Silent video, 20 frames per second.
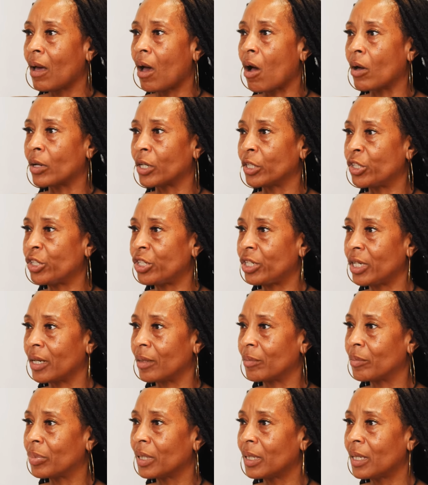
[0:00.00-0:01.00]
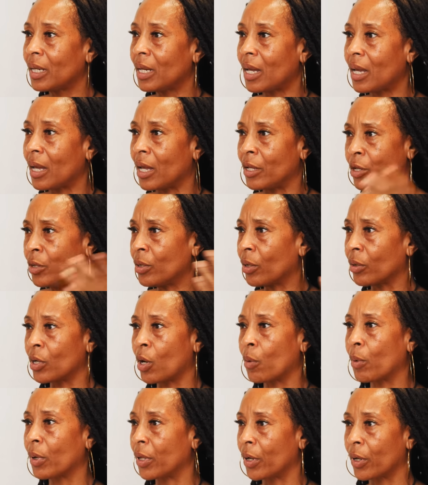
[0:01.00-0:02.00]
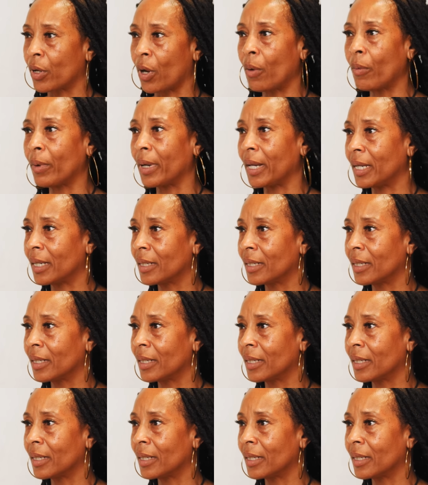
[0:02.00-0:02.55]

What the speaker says: on a ship, and you don't know where they're going.